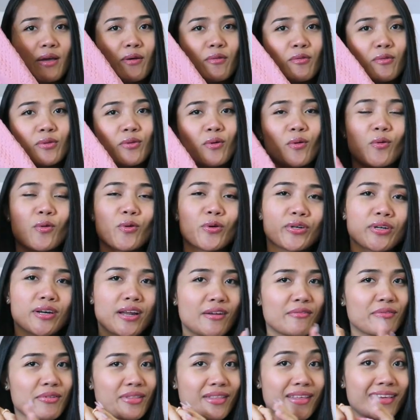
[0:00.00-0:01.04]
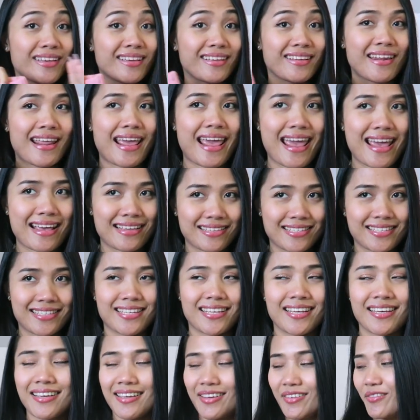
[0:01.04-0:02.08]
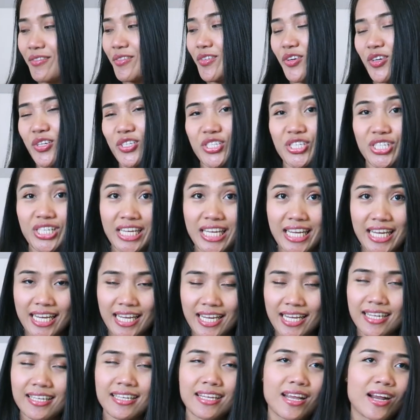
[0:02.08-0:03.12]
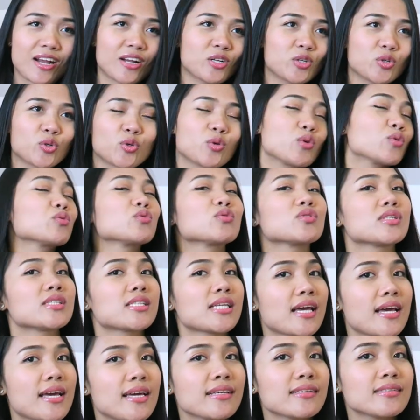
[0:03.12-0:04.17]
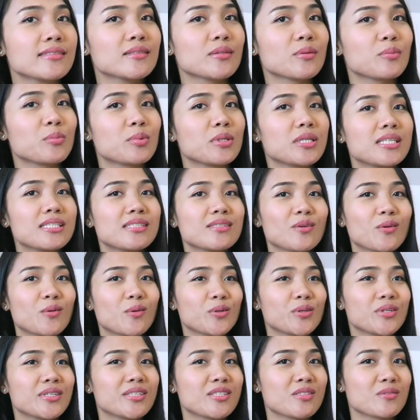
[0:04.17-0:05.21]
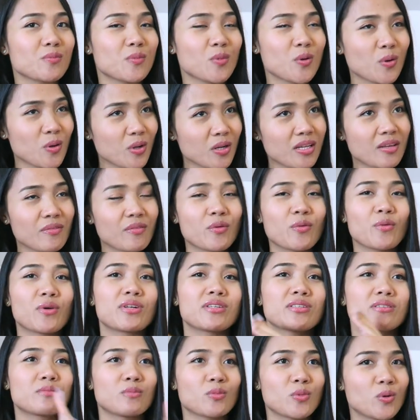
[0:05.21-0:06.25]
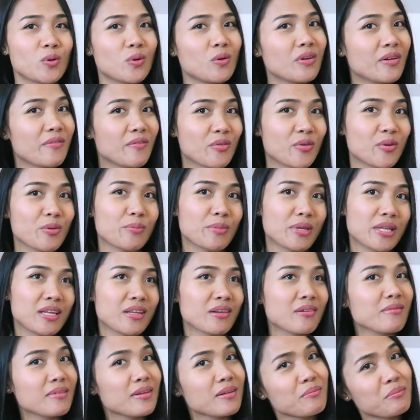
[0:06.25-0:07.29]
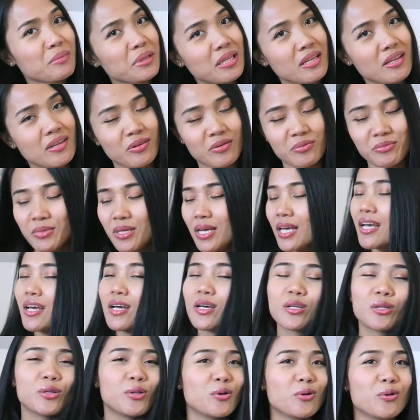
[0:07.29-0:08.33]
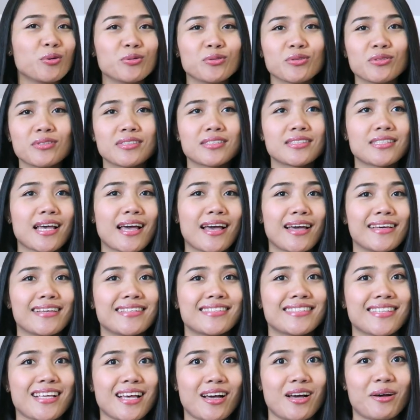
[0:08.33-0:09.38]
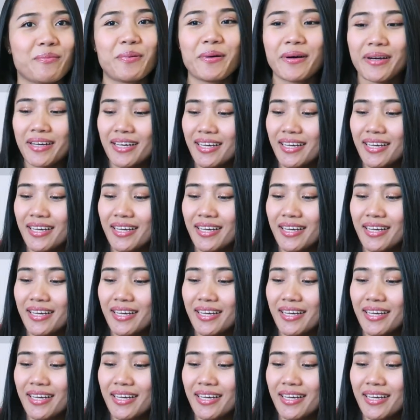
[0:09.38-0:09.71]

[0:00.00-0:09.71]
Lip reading: I would order everything in S. For SHEIN, they are true to size, so please order small if you are small. If you are medium, then medium. Don't size up.